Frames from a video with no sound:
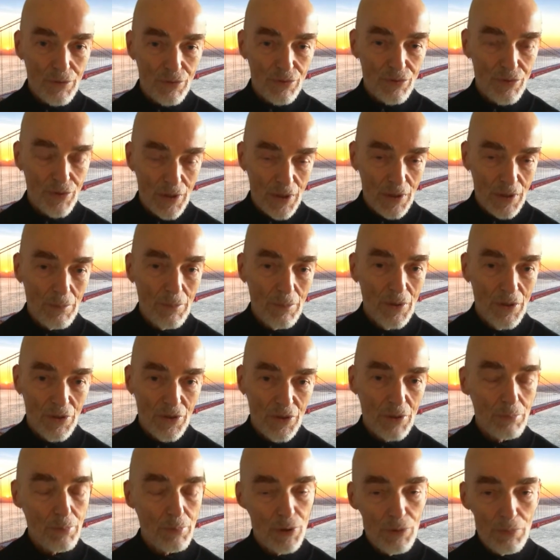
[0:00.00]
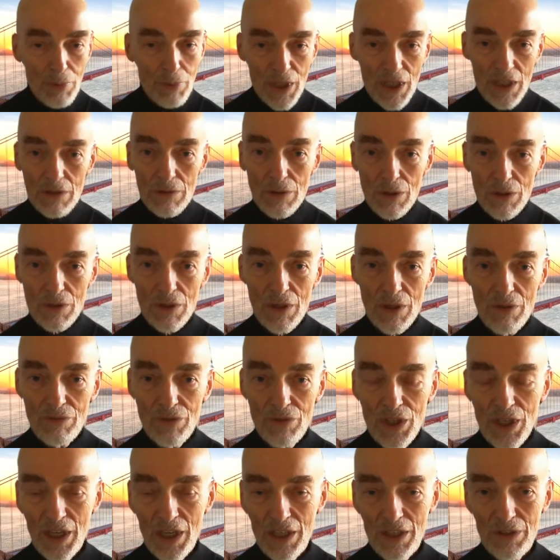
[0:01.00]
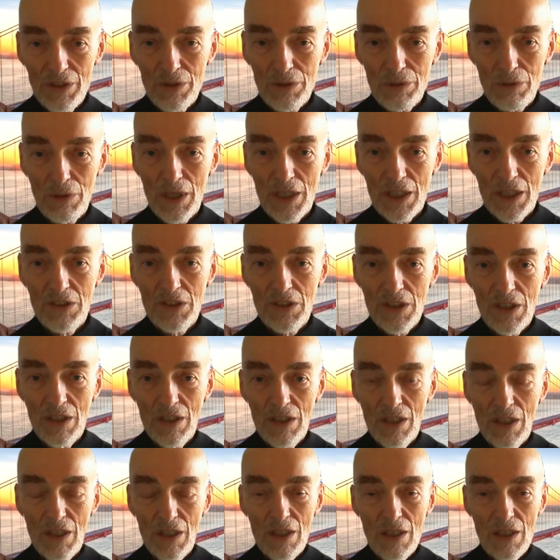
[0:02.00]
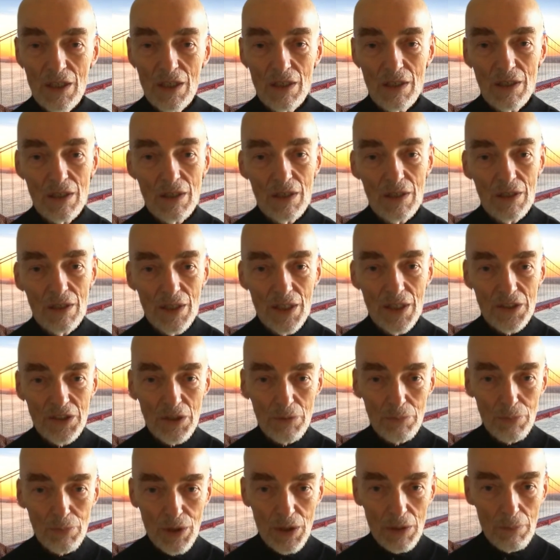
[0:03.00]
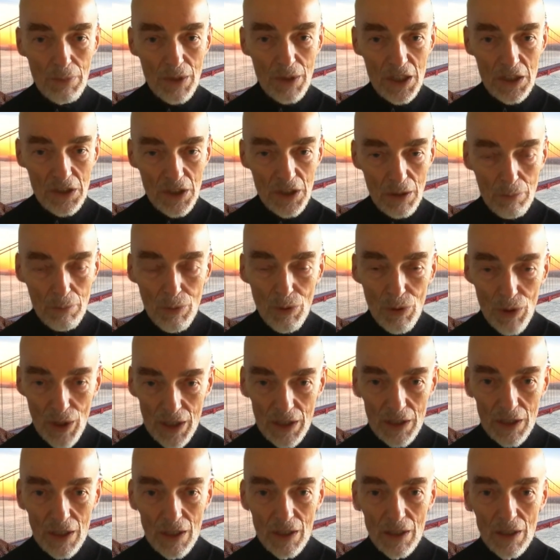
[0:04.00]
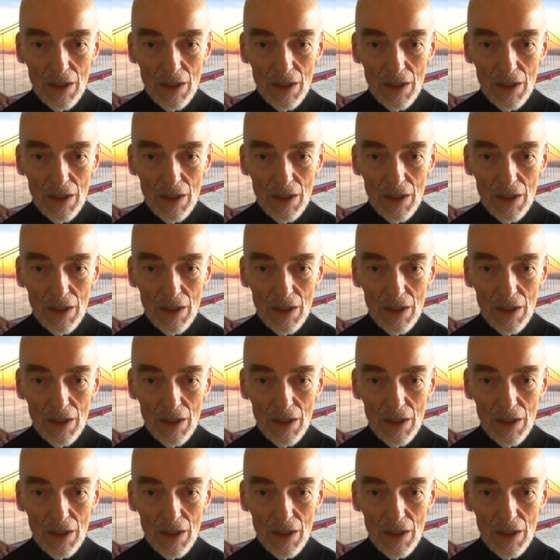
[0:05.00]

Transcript: from the preparer of the anthrax. That's a pretty basic point.